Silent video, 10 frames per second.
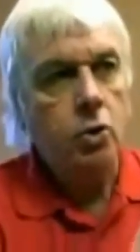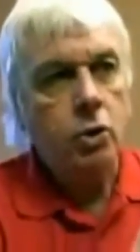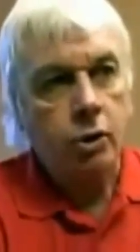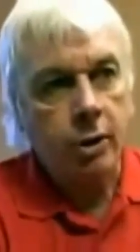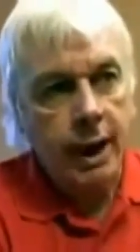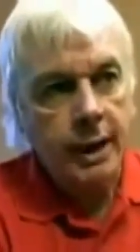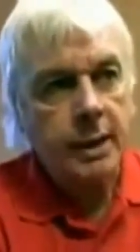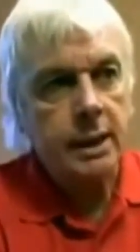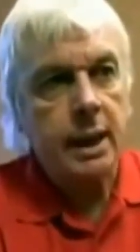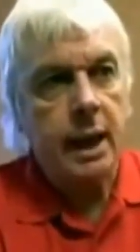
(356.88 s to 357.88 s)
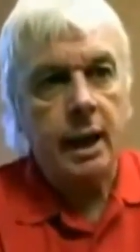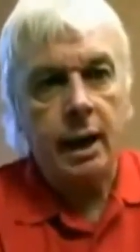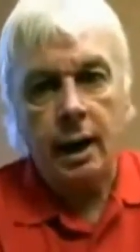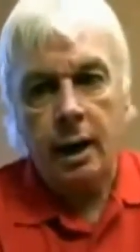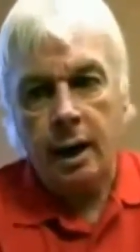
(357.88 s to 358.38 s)
who created
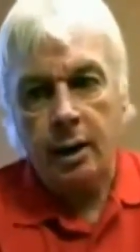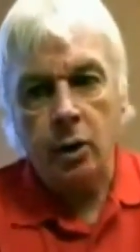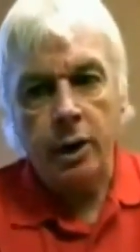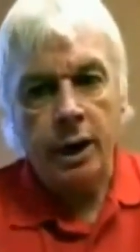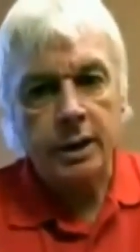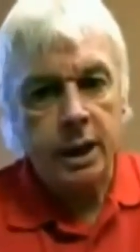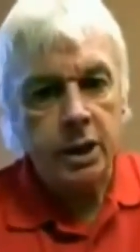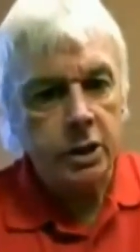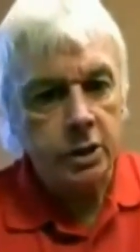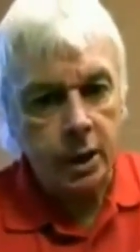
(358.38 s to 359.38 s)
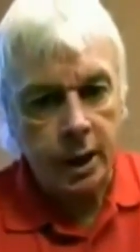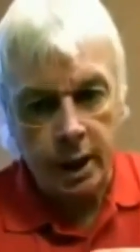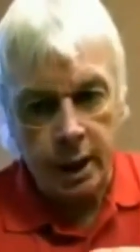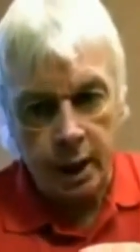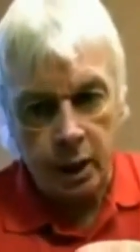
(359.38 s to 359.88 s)
uh, an organization
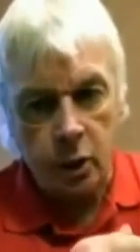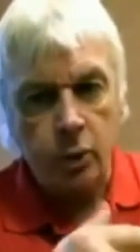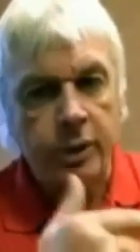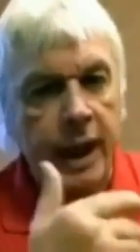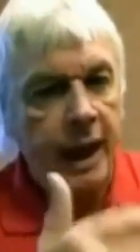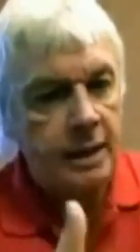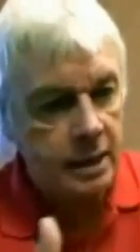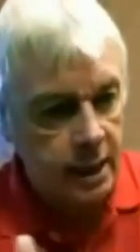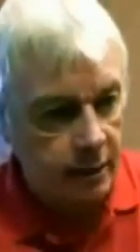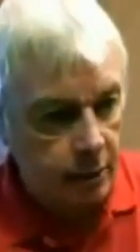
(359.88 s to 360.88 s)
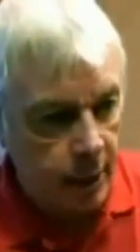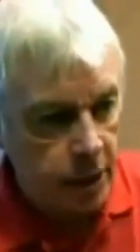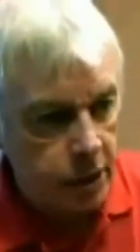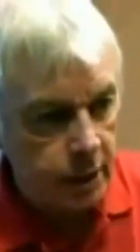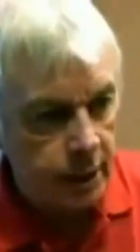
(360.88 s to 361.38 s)
uh, called the Anti
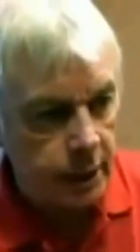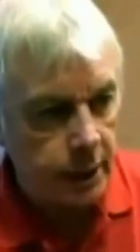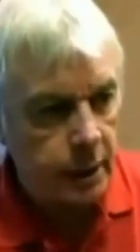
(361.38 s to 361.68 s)
Defamation